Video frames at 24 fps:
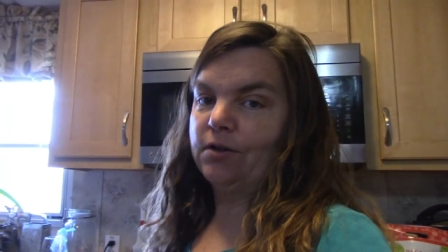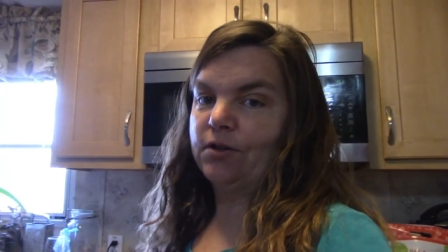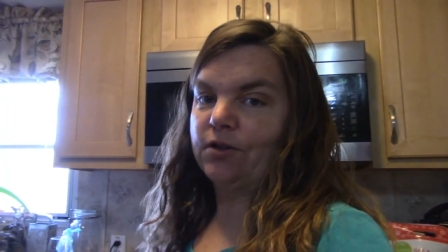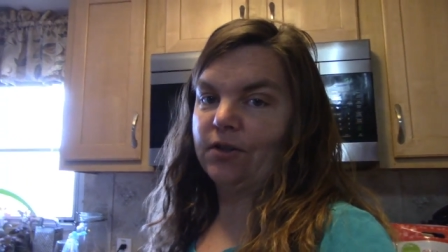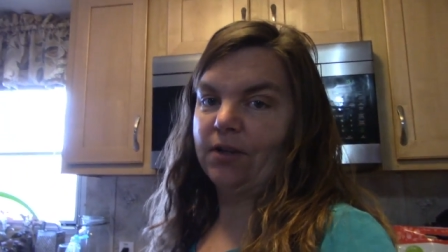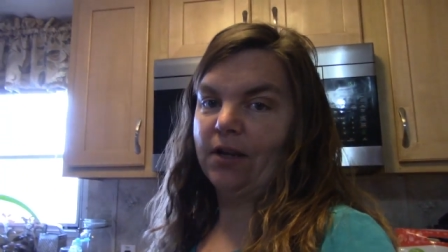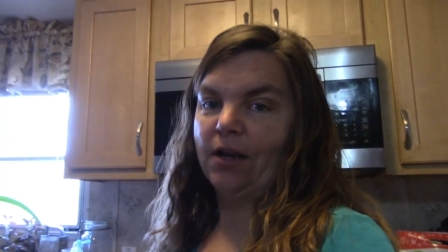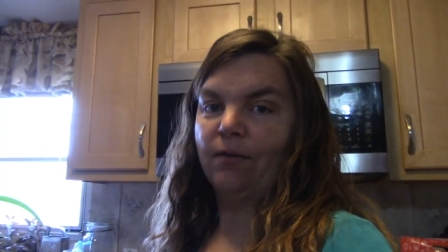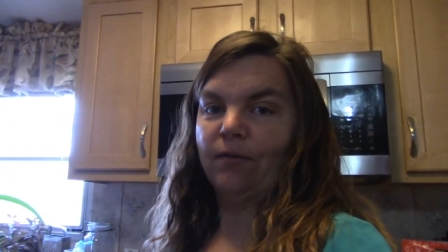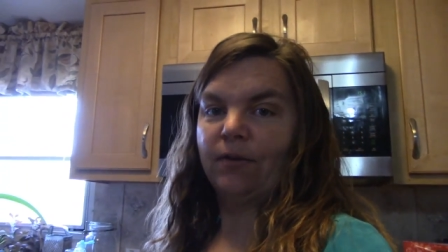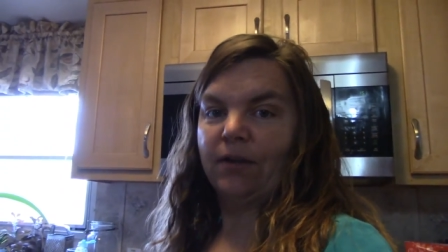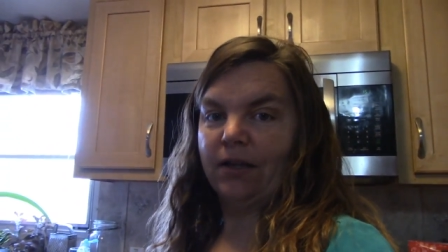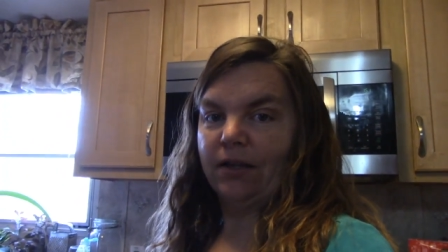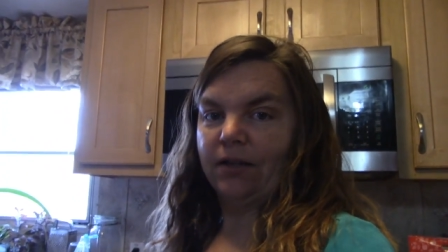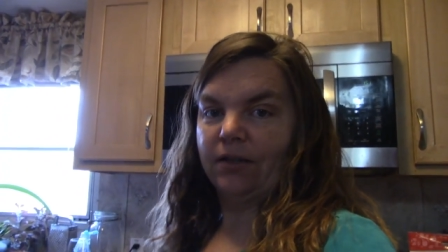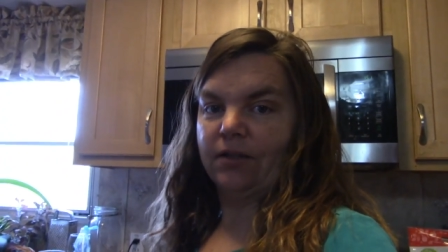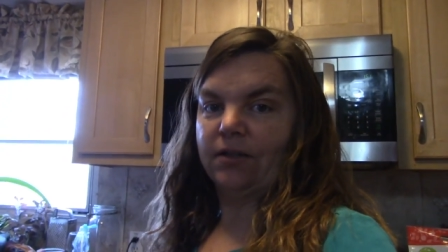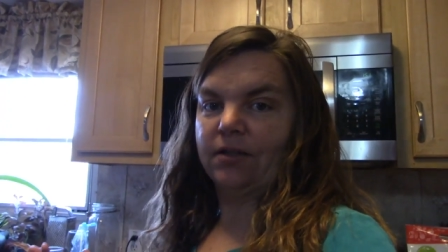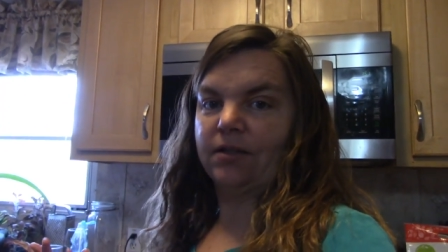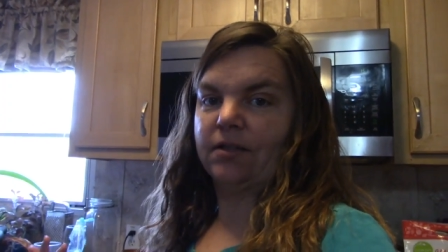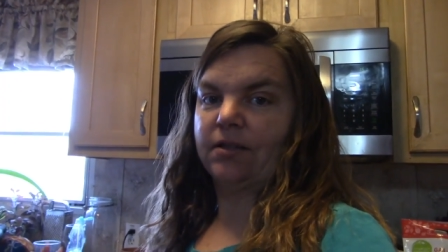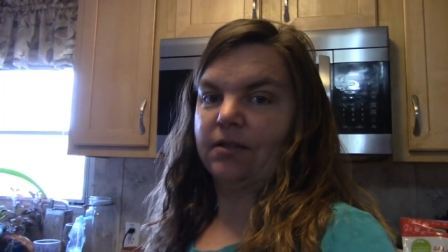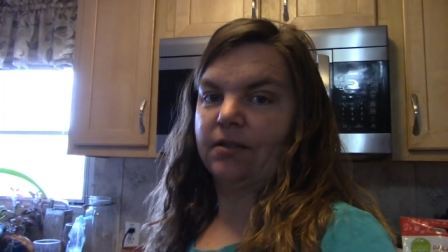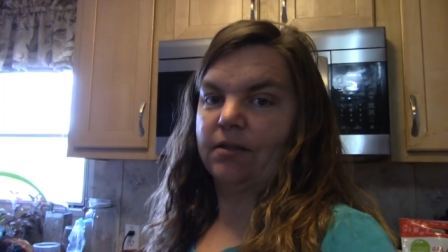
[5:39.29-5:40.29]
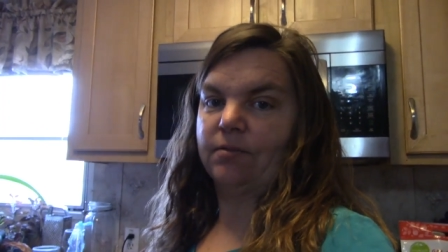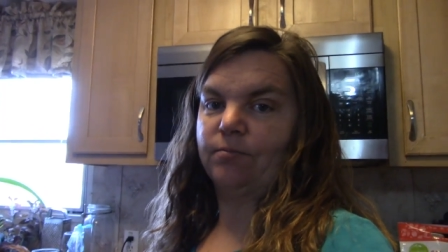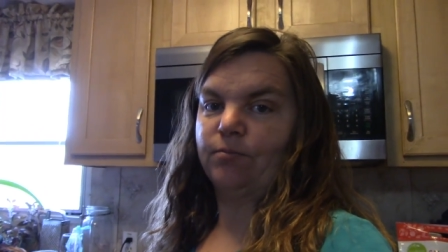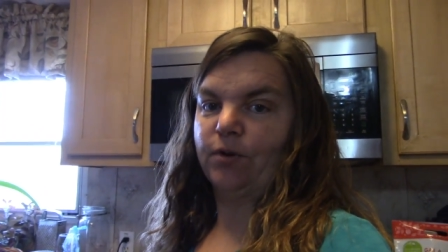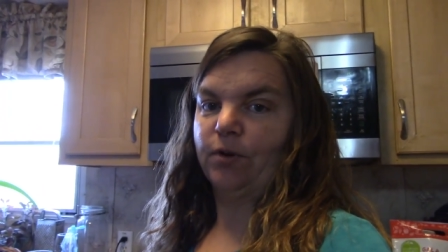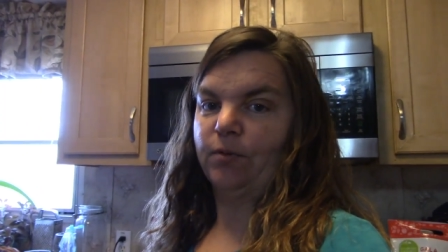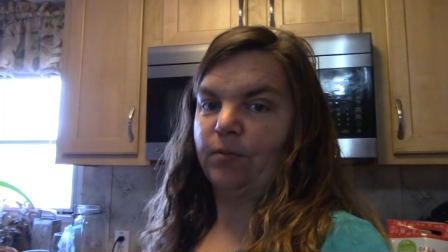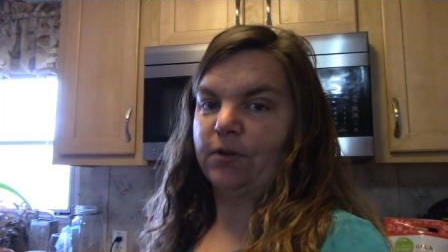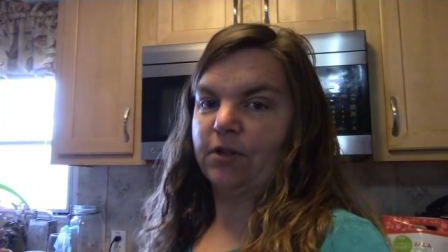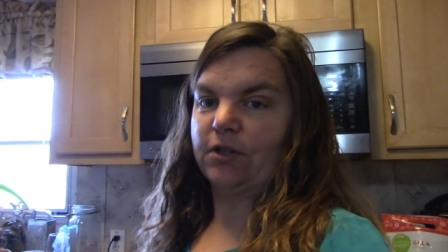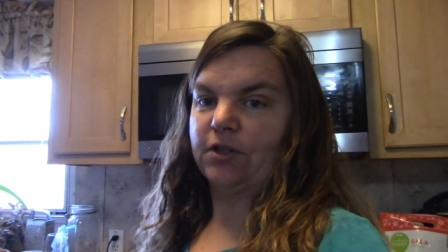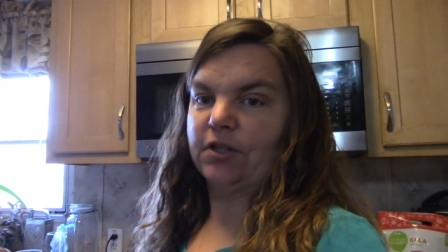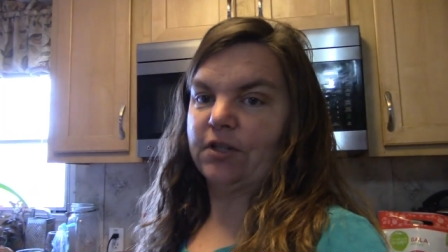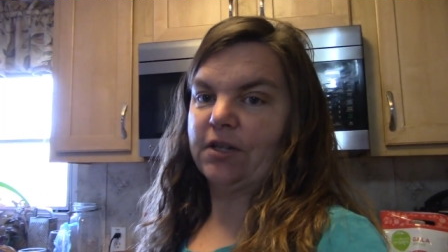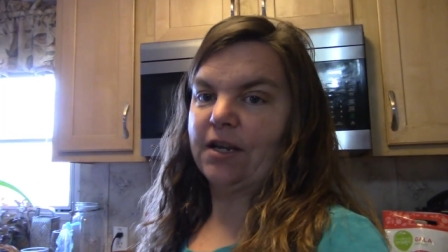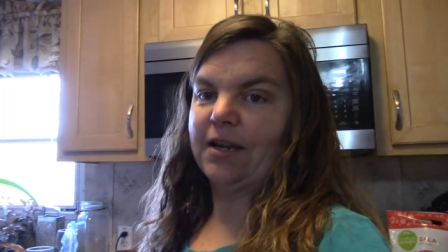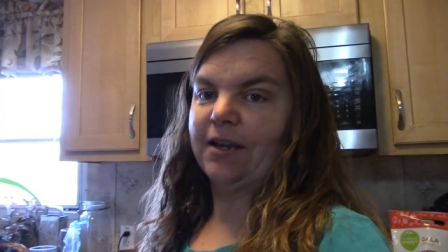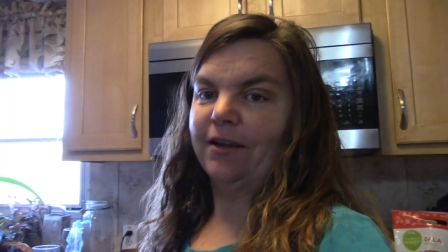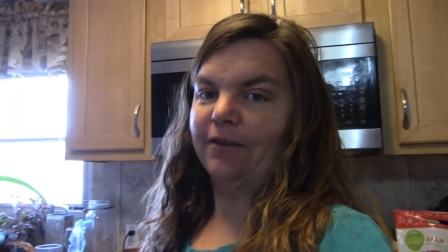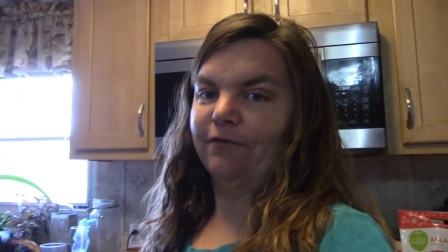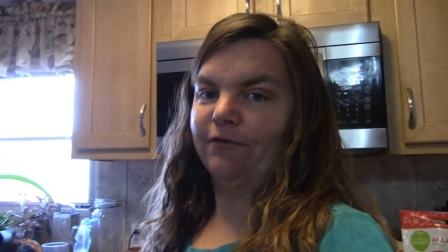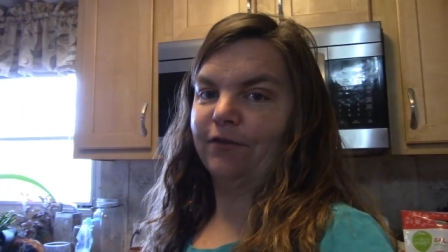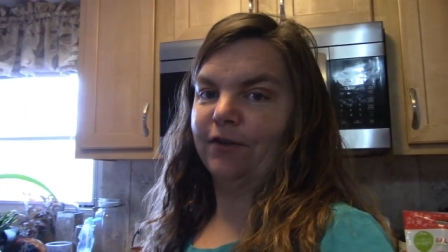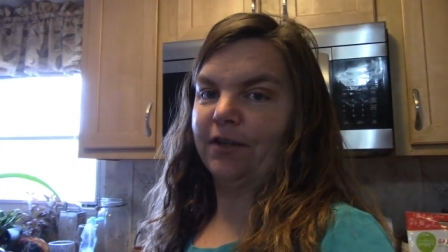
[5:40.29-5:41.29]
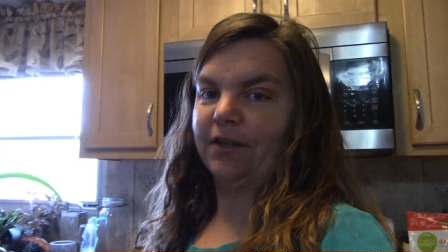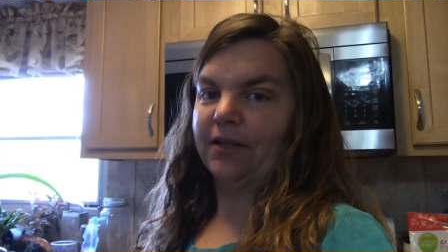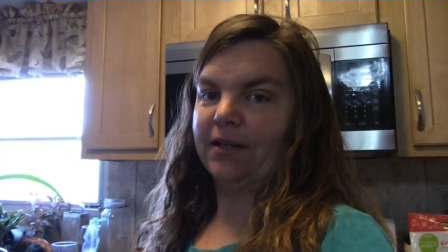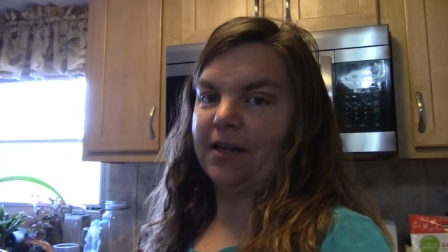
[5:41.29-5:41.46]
So now we can just pretty much stay in for the